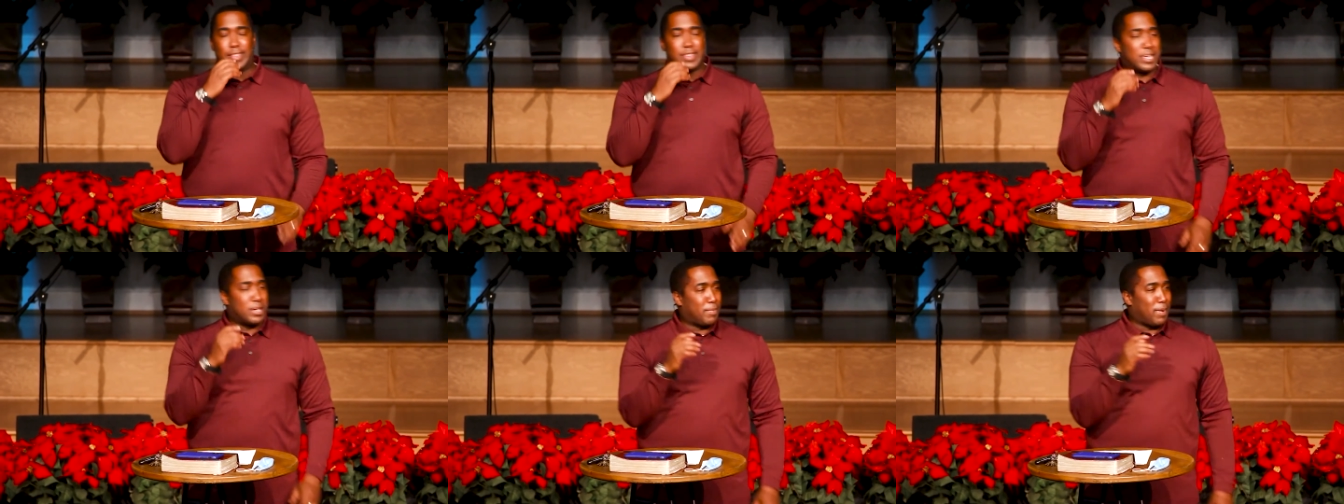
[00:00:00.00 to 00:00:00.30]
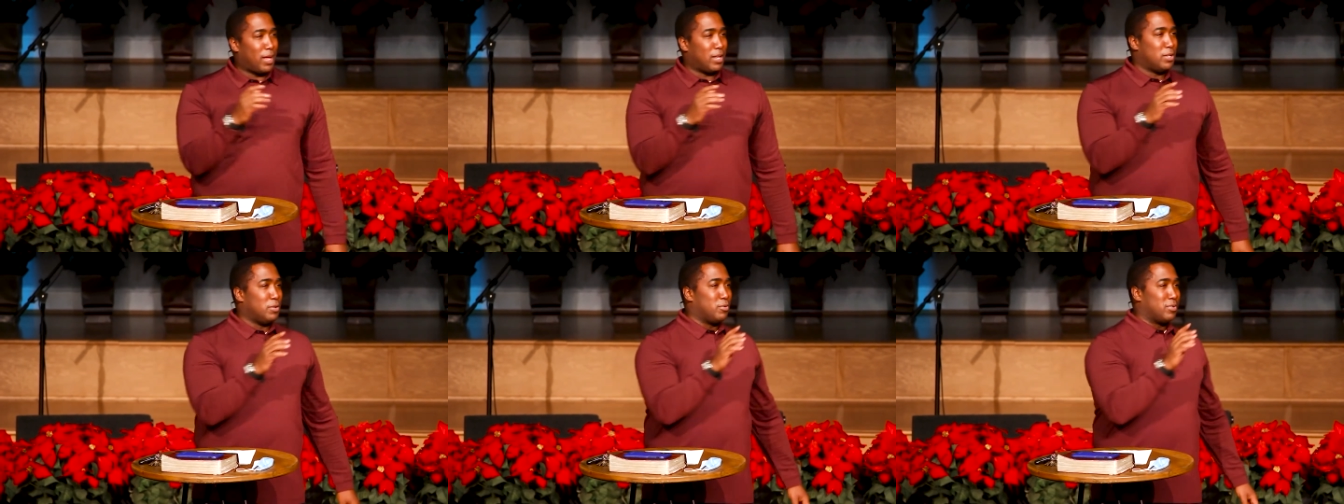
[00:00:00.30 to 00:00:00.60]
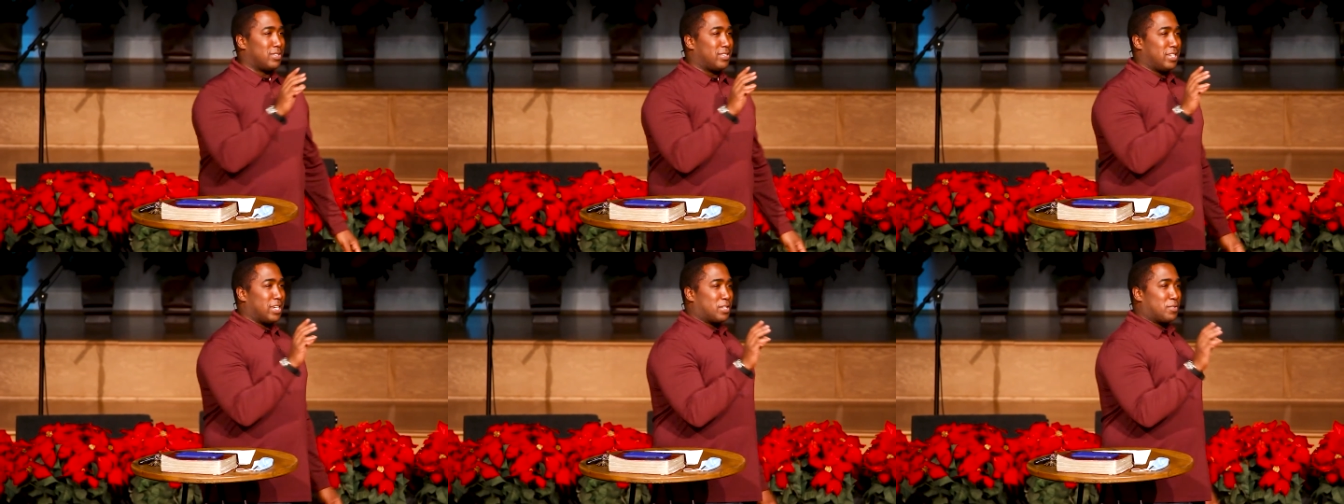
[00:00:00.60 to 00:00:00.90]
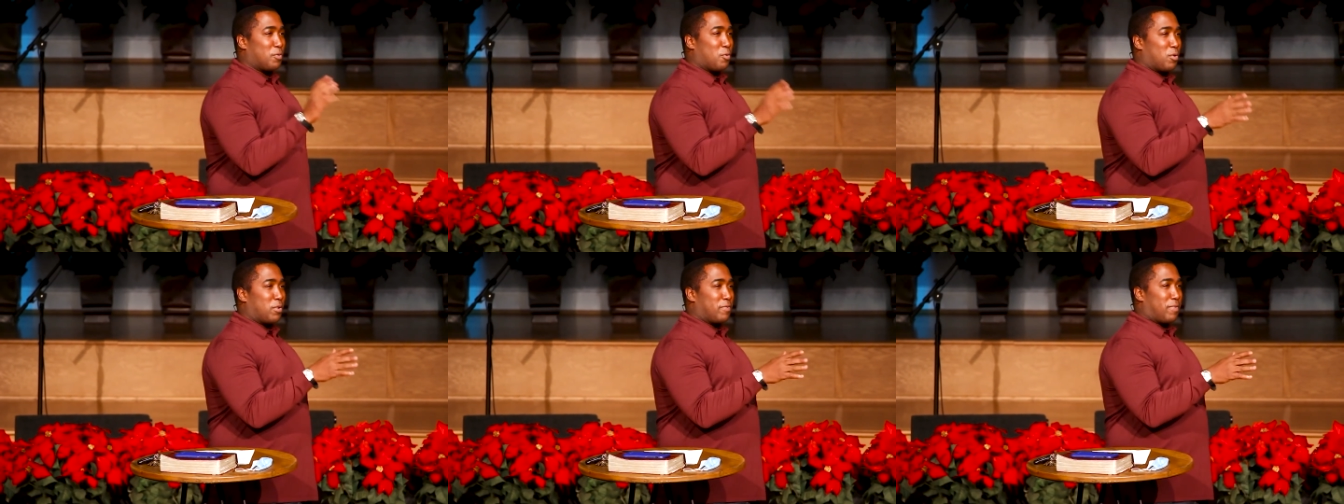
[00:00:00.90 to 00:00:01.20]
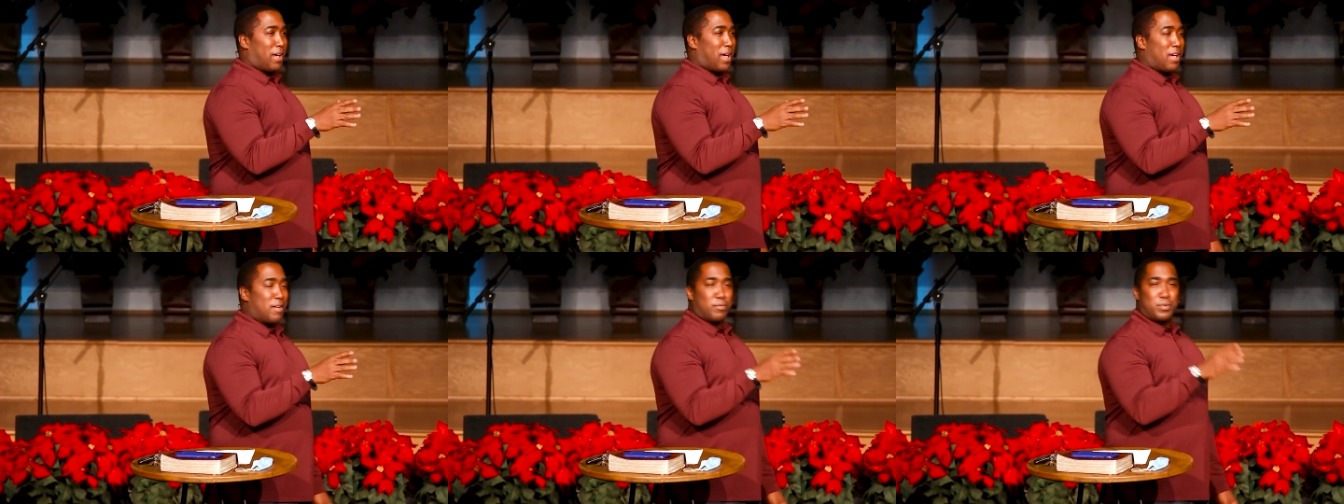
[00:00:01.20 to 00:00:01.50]
I think about Luke
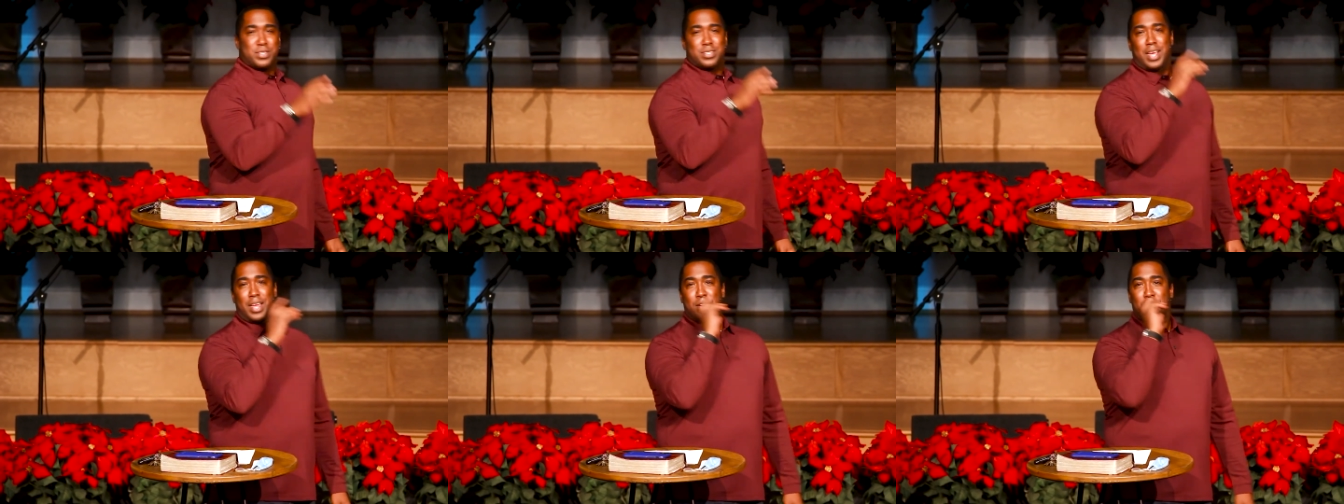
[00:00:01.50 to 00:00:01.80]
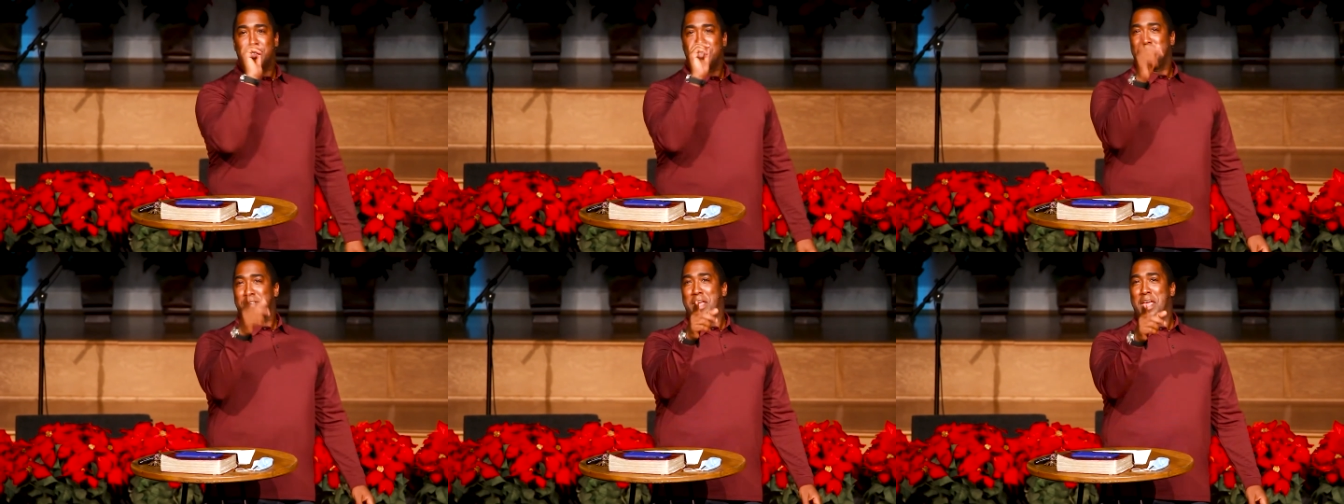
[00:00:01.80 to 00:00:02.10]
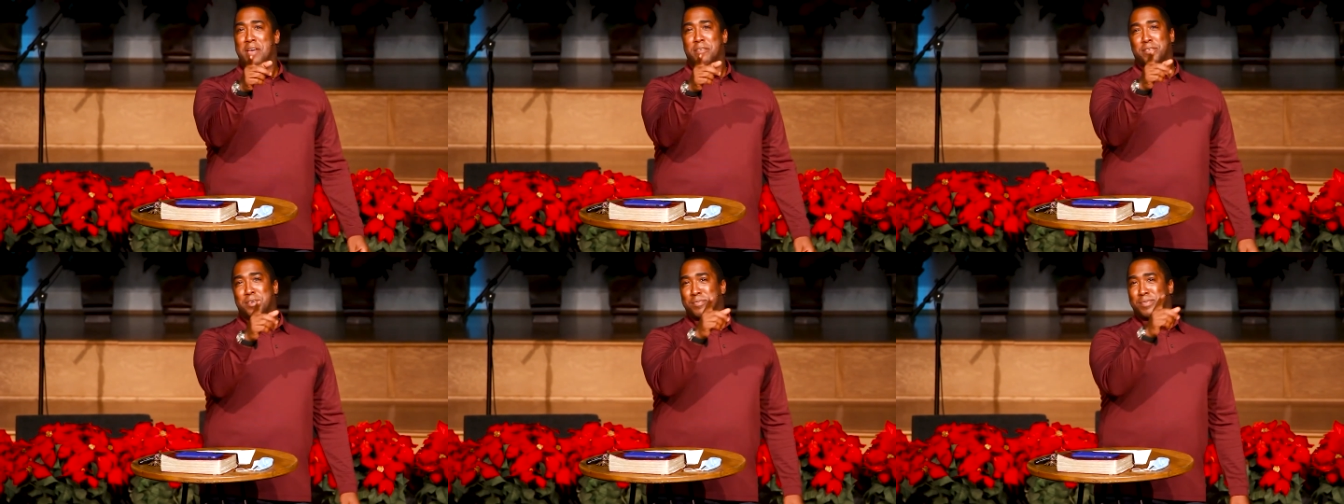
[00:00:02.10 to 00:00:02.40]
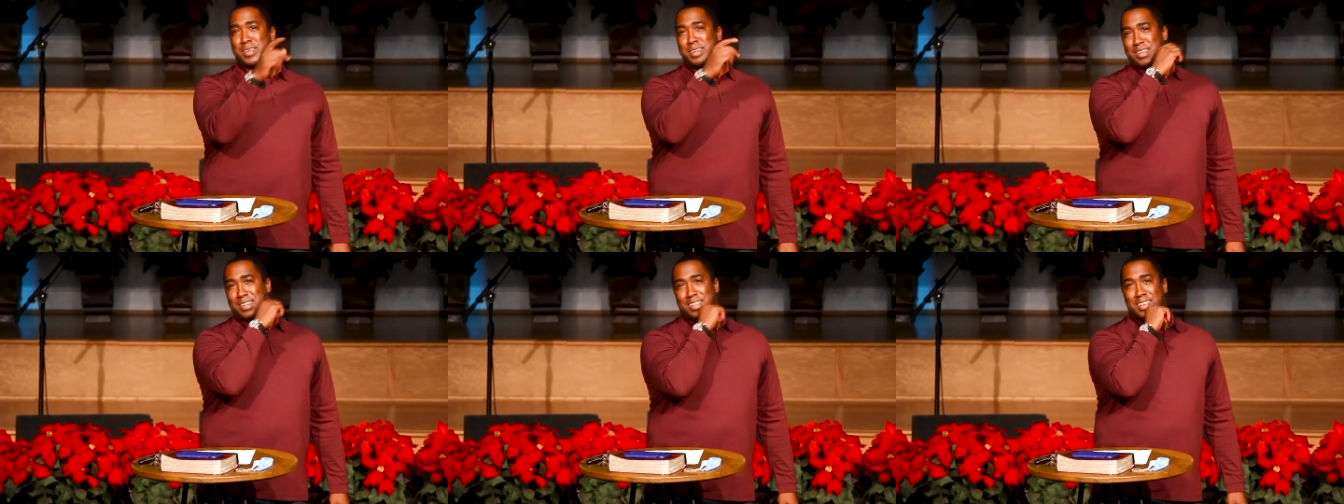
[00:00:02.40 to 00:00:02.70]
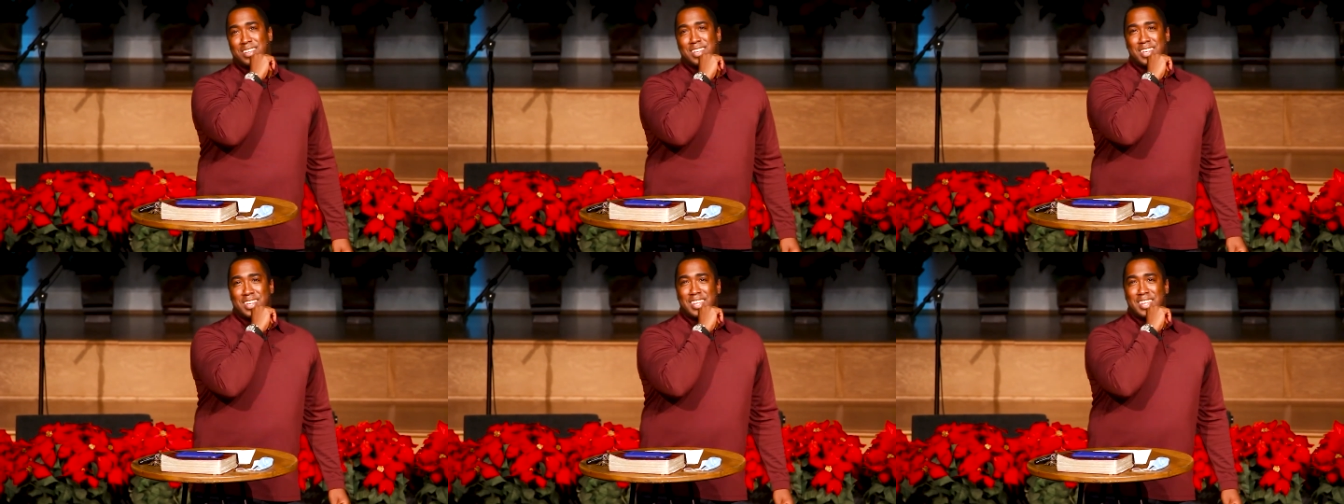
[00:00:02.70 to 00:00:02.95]
6:45, which I don't even have up there.